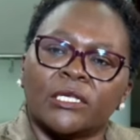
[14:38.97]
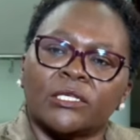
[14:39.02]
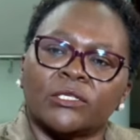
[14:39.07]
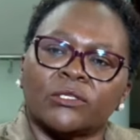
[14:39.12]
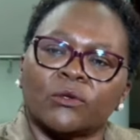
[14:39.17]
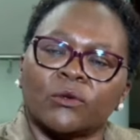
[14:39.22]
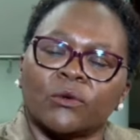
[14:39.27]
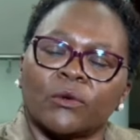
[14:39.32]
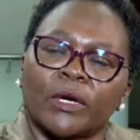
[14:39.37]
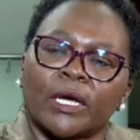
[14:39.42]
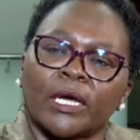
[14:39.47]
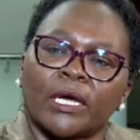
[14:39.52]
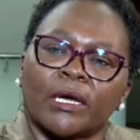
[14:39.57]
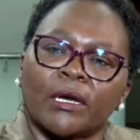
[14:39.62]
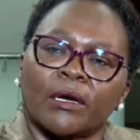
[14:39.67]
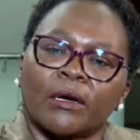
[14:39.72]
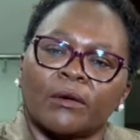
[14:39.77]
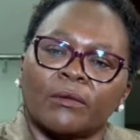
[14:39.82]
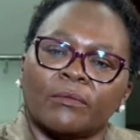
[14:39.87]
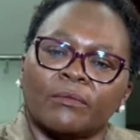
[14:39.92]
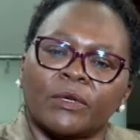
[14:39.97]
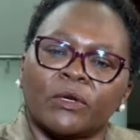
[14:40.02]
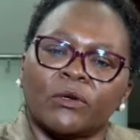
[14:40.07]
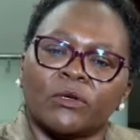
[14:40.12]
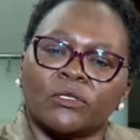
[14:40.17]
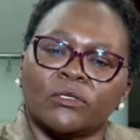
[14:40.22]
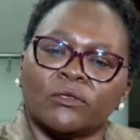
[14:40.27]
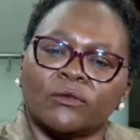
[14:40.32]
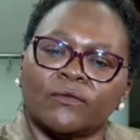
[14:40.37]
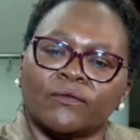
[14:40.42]
So
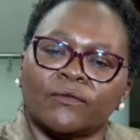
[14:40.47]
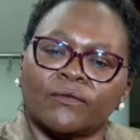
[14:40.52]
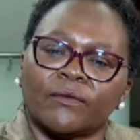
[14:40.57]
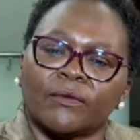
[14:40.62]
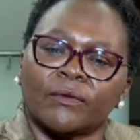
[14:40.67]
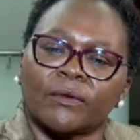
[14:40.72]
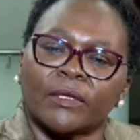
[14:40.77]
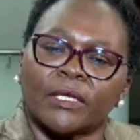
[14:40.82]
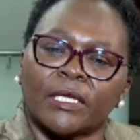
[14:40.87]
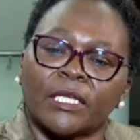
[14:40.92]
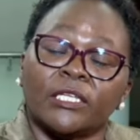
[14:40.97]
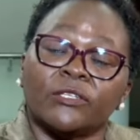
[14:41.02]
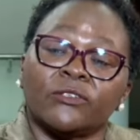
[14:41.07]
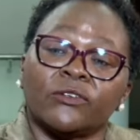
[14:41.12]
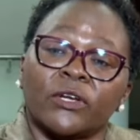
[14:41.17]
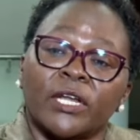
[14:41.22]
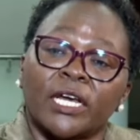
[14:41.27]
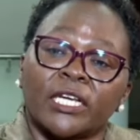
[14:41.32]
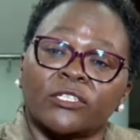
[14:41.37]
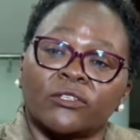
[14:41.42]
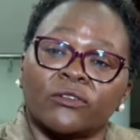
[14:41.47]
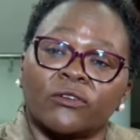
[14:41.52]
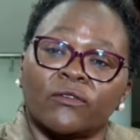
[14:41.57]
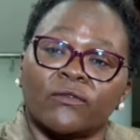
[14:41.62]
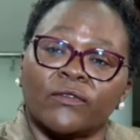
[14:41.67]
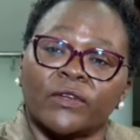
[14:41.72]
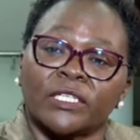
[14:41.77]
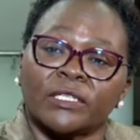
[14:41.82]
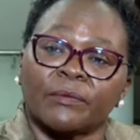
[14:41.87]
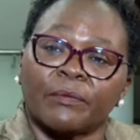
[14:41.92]
because of introduction
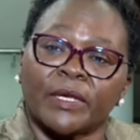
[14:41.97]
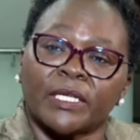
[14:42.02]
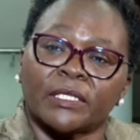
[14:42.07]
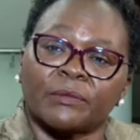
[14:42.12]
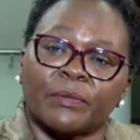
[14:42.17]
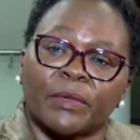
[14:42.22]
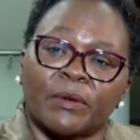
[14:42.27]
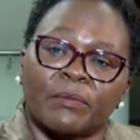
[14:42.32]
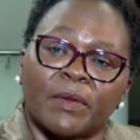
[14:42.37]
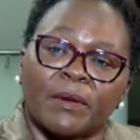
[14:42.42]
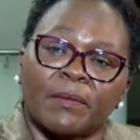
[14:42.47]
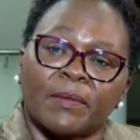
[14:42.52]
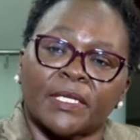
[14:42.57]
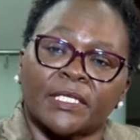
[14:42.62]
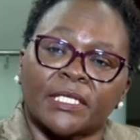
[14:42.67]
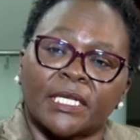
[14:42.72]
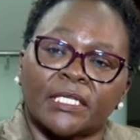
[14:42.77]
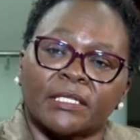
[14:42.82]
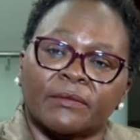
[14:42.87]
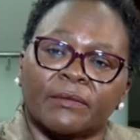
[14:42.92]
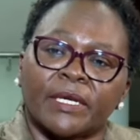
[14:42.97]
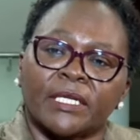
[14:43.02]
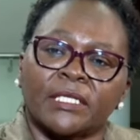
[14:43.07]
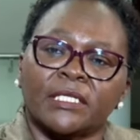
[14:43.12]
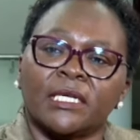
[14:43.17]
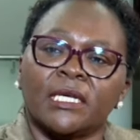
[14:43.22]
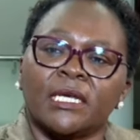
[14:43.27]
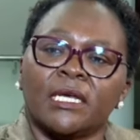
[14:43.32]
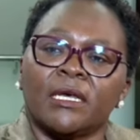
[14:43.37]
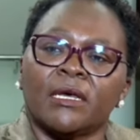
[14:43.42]
of risk-based premium
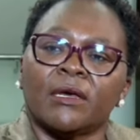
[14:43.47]
assessment,